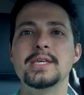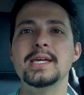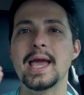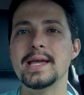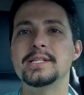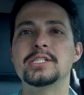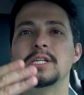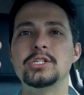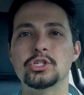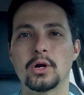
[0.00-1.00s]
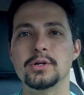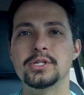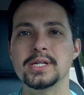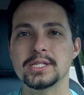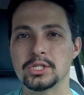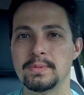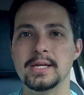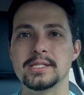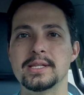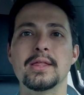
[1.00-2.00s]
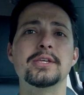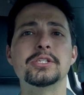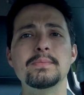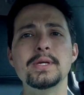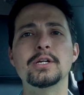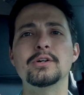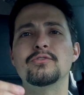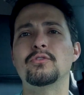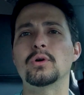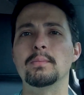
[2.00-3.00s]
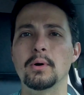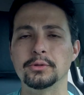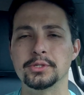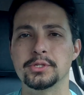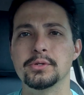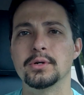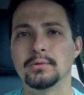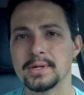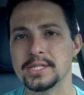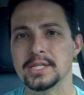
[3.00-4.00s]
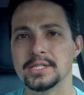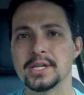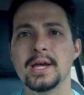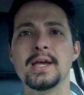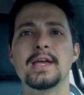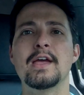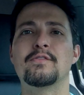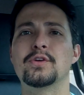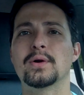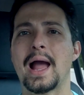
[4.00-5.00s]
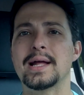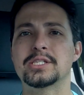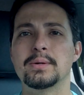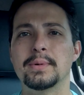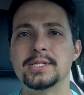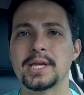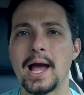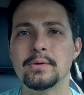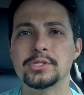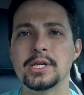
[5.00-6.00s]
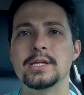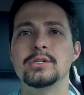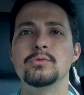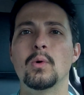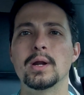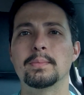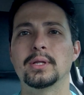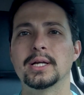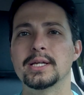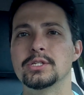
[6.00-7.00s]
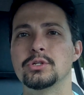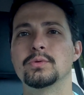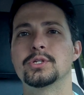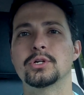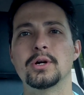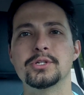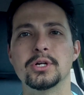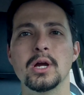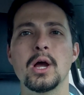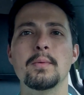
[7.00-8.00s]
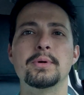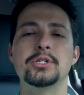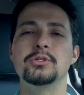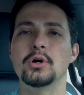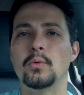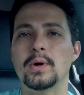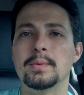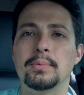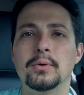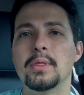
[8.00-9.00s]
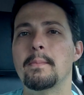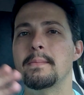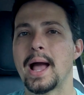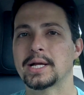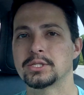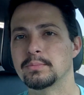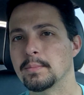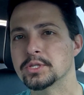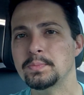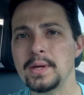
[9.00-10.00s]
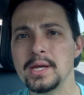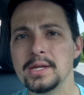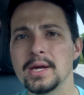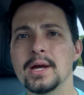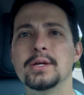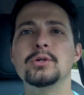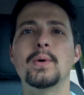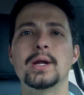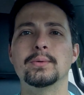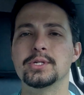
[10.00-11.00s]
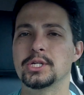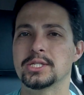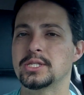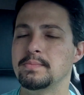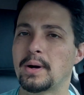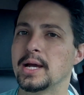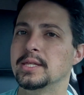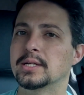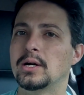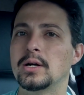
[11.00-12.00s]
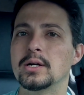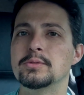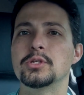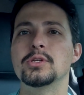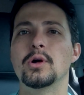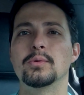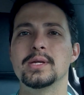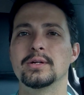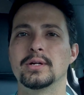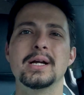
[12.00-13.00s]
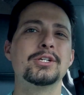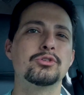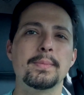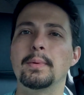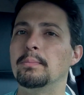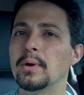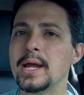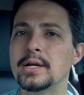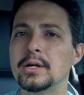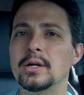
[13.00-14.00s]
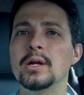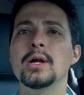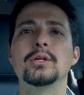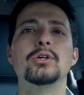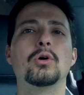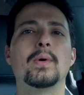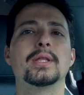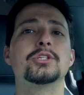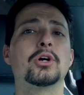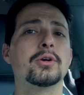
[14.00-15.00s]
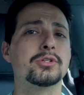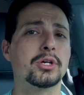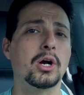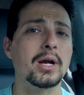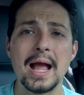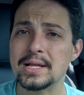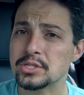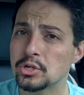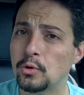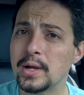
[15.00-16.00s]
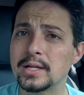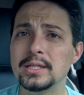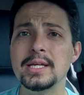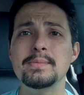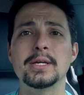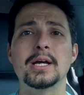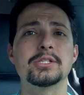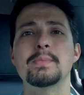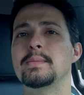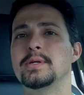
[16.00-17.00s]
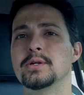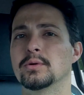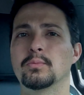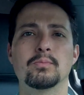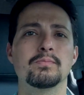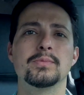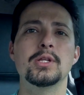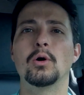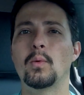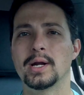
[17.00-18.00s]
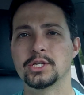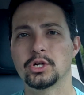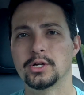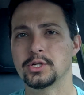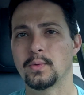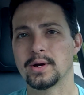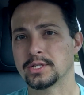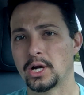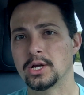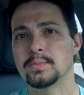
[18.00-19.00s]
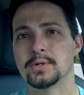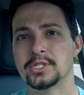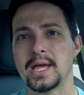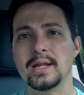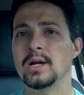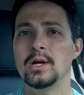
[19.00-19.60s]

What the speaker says: the AC charging speeds. Now, this could be good for a multitude of reasons. If you're at someone's house and you want to plug into a charger, but you don't want to pull the maximum speed, you want to adjust it by the car so you don't either trip a breaker, you don't want to charge the car as quickly because maybe you're, you know, want to charge it where it's 100%